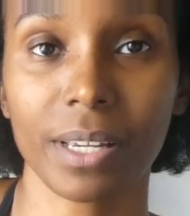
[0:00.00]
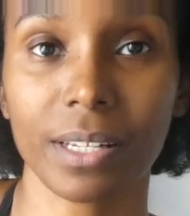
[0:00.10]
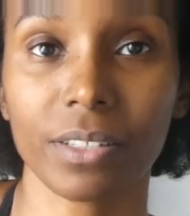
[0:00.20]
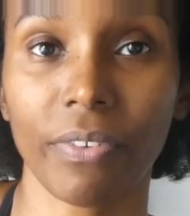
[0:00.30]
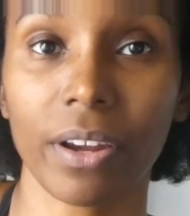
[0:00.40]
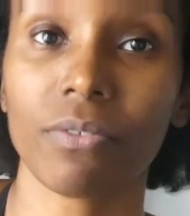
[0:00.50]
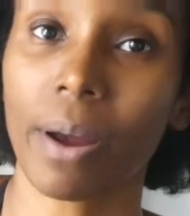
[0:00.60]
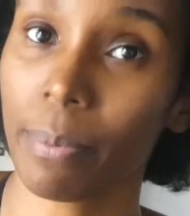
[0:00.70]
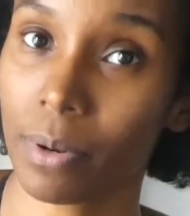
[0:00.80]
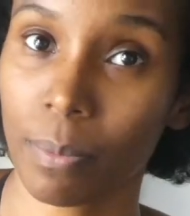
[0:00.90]
is very
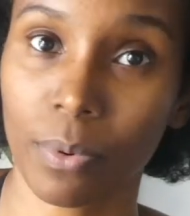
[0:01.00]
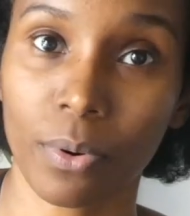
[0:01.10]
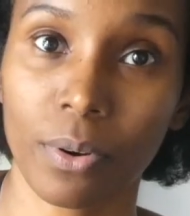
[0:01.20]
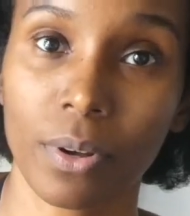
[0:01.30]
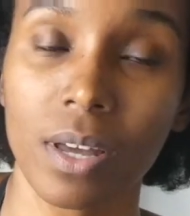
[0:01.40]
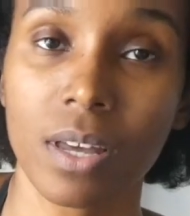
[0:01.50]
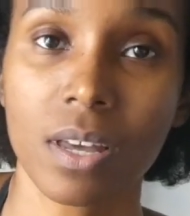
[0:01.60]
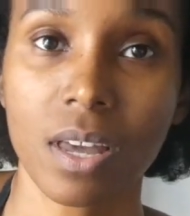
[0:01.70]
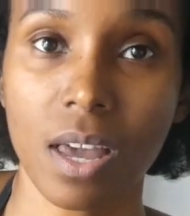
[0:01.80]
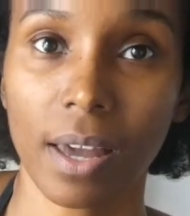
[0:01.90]
reputable,
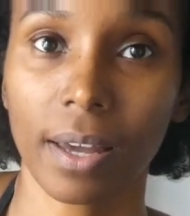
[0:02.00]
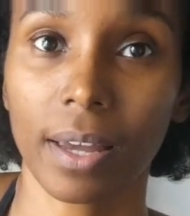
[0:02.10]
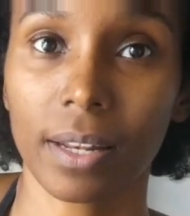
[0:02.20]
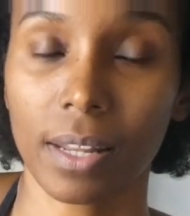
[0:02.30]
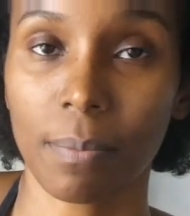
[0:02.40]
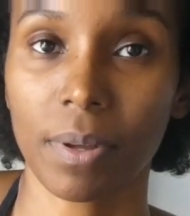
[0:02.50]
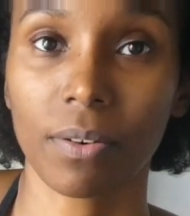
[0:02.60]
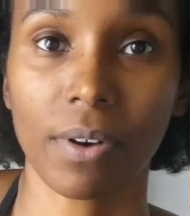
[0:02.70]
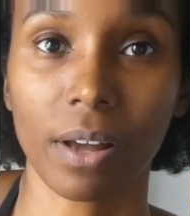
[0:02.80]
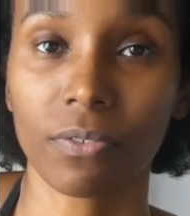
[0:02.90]
and they've been
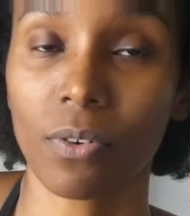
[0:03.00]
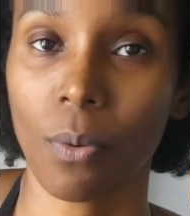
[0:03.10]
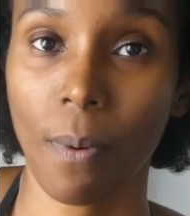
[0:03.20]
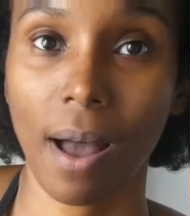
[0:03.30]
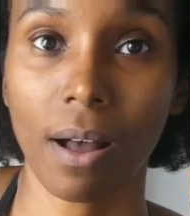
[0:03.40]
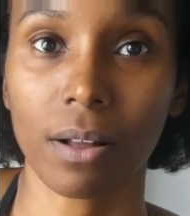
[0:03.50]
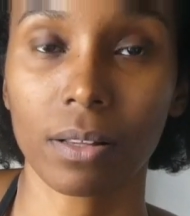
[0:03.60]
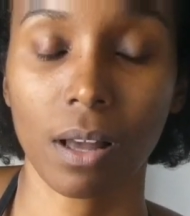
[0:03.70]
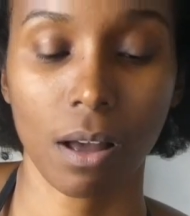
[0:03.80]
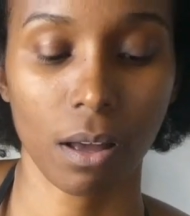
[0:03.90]
around for a while,
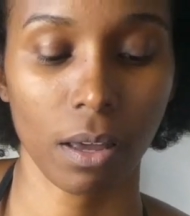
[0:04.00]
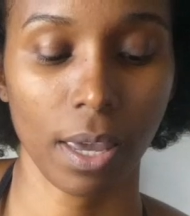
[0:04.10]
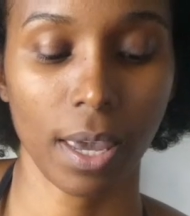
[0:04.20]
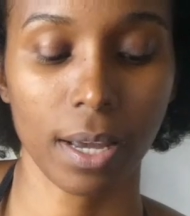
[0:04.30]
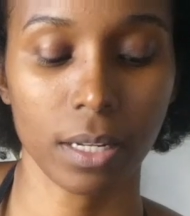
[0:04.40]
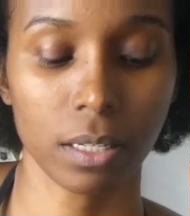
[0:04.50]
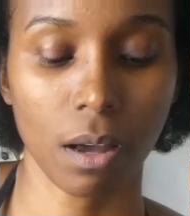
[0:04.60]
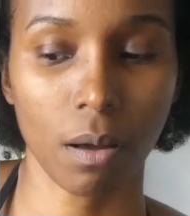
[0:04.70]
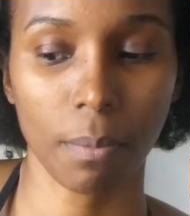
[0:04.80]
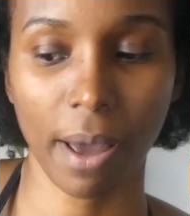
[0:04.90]
and
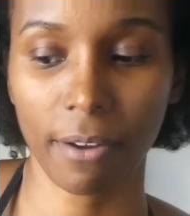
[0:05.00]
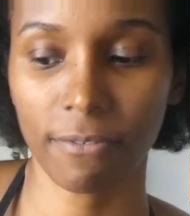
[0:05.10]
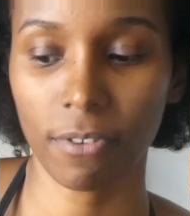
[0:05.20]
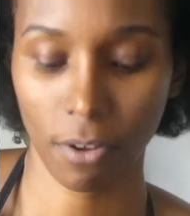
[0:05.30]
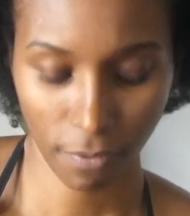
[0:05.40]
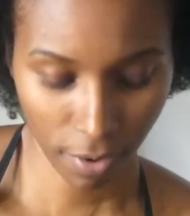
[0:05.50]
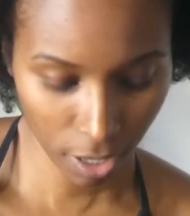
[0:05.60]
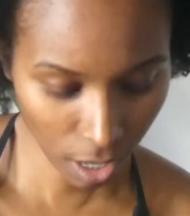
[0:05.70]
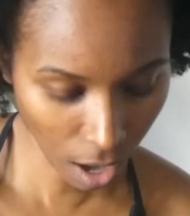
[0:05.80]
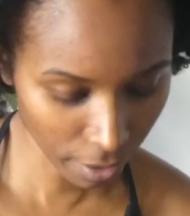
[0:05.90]
I felt
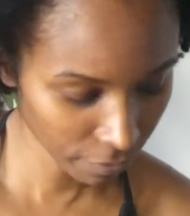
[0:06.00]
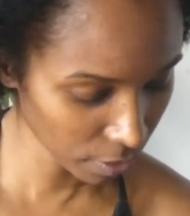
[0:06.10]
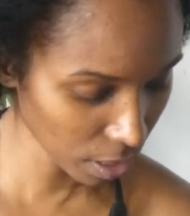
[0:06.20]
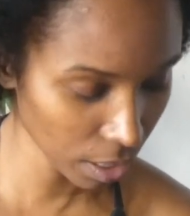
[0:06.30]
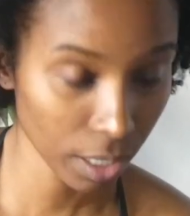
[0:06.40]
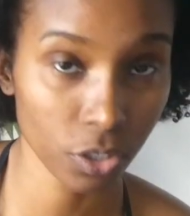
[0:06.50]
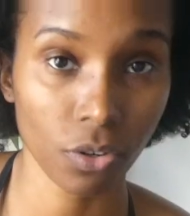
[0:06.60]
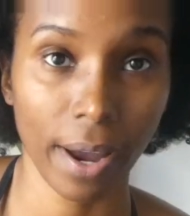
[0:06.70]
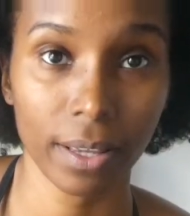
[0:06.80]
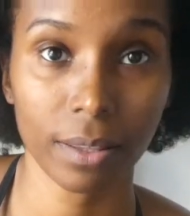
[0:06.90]
very confident in
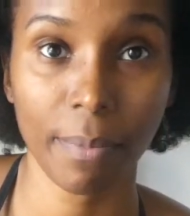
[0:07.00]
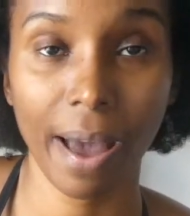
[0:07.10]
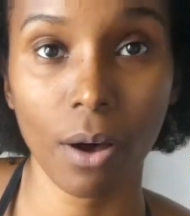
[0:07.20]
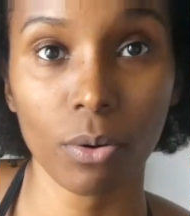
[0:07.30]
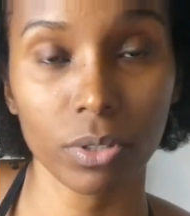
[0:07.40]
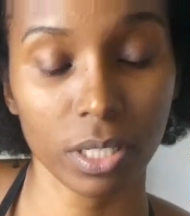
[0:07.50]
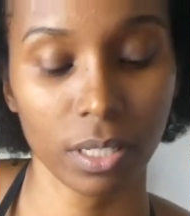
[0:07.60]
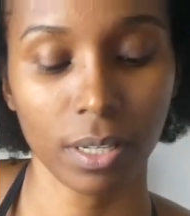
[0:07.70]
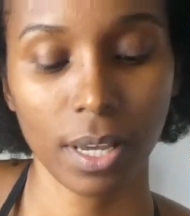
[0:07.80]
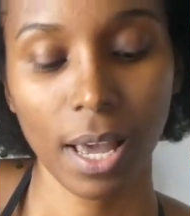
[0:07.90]
trying them out.
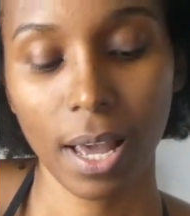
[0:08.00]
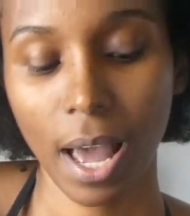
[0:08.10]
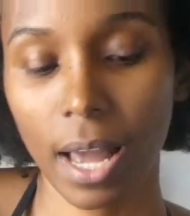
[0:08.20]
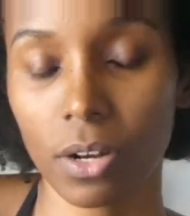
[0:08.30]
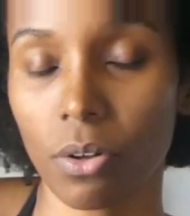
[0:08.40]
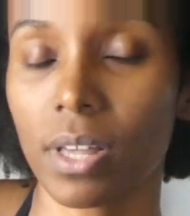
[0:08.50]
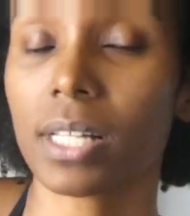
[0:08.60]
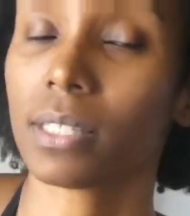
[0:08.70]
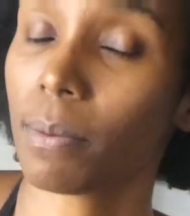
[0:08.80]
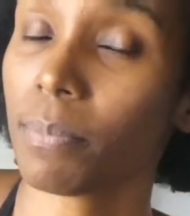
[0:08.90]
I know
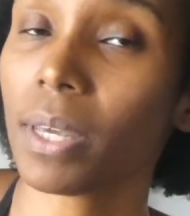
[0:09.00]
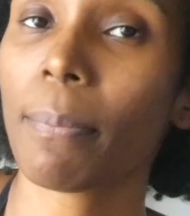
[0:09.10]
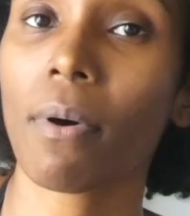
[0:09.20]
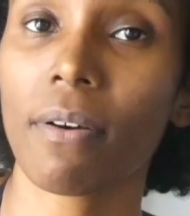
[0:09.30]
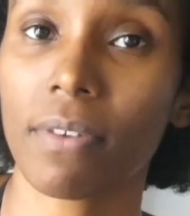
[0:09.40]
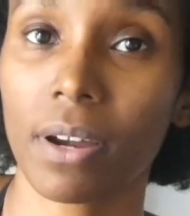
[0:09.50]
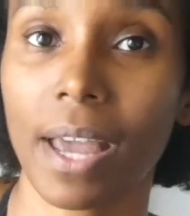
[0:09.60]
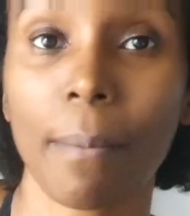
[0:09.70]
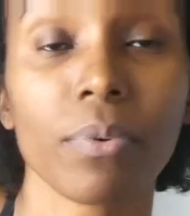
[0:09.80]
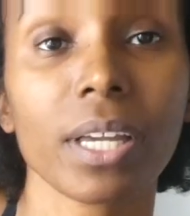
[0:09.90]
that some people are very
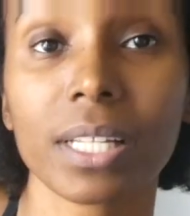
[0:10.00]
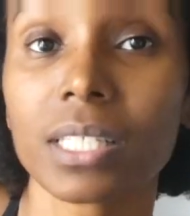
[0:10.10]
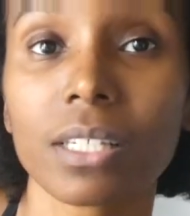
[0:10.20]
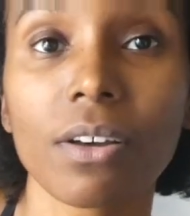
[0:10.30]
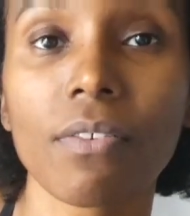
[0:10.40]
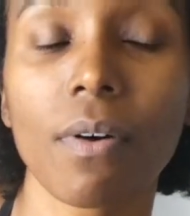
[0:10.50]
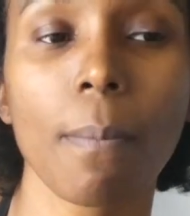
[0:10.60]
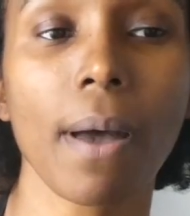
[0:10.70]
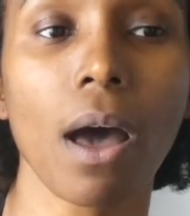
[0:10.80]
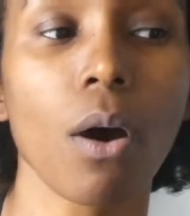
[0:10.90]
apprehensive
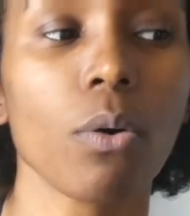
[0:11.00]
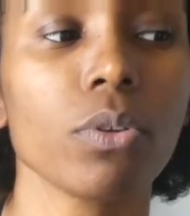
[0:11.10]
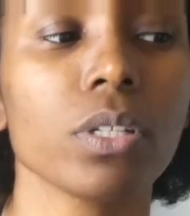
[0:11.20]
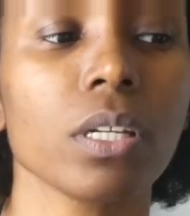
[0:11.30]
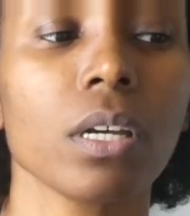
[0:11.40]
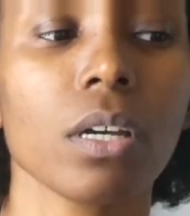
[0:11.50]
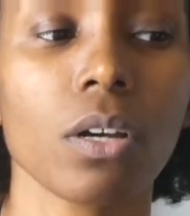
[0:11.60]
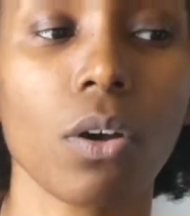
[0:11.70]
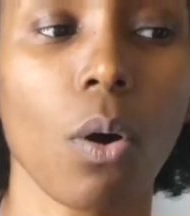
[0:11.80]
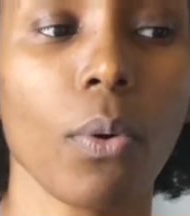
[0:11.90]
about
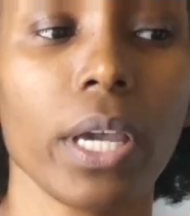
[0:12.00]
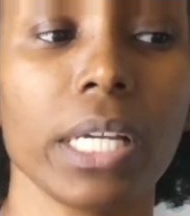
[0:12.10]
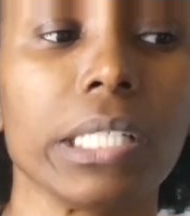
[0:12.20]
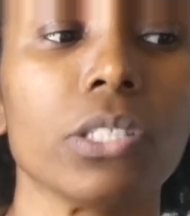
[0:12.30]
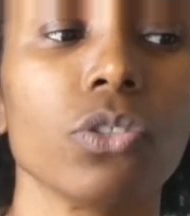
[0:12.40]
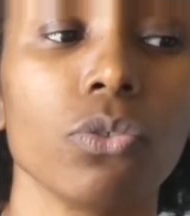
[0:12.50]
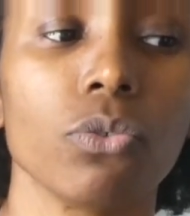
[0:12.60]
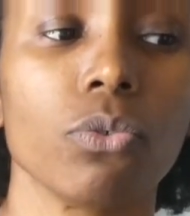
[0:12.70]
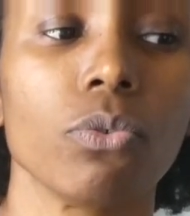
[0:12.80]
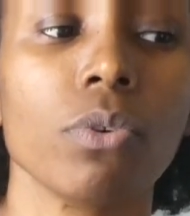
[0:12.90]
going
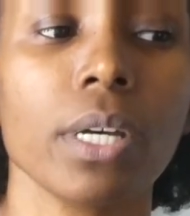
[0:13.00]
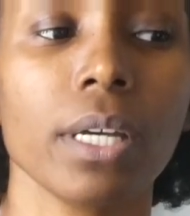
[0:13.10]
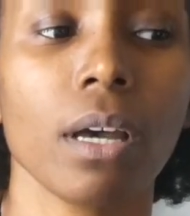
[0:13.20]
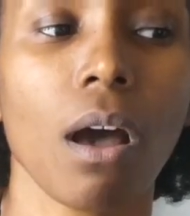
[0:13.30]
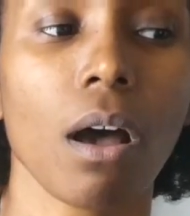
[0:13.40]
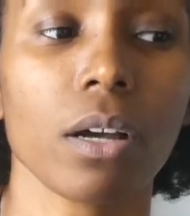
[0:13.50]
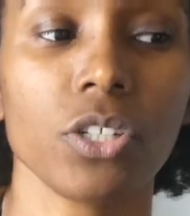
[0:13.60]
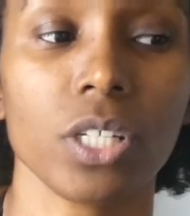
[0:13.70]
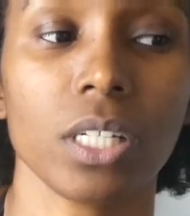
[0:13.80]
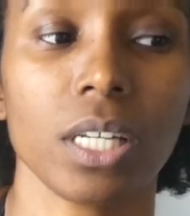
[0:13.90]
to
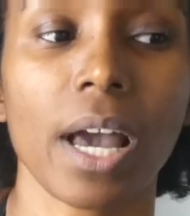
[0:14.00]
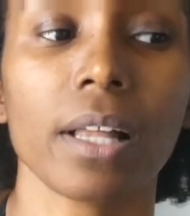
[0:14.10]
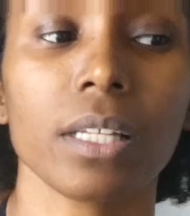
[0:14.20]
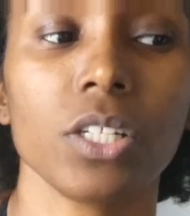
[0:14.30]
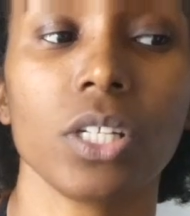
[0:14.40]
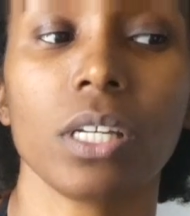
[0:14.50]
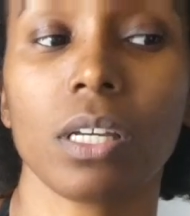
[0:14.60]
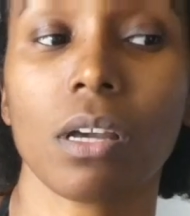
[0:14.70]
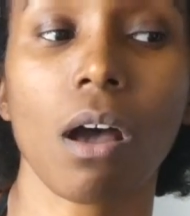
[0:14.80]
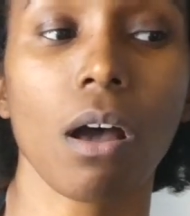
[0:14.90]
genealogy